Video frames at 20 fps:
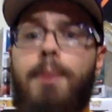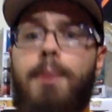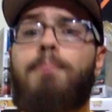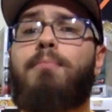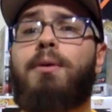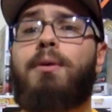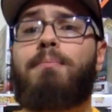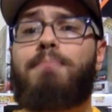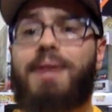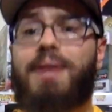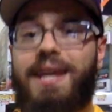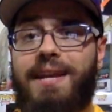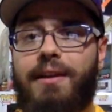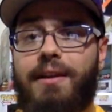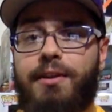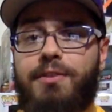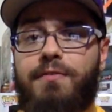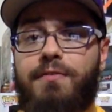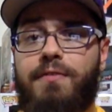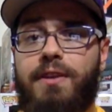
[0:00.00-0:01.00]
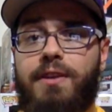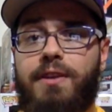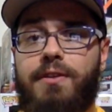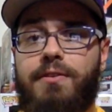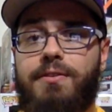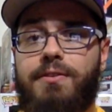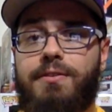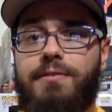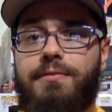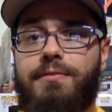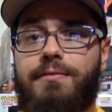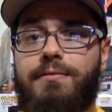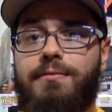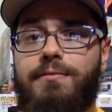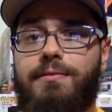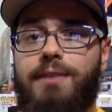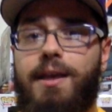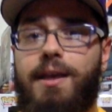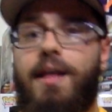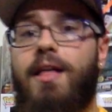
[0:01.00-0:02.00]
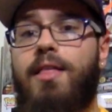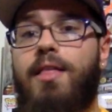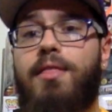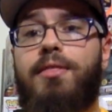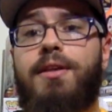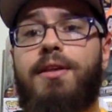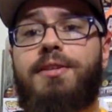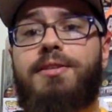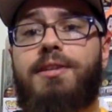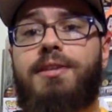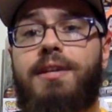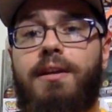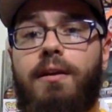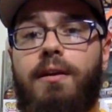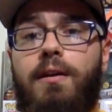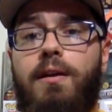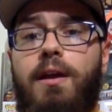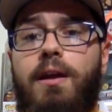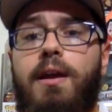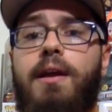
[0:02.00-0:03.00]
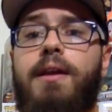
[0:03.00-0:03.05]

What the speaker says: but Peanuts figures. This here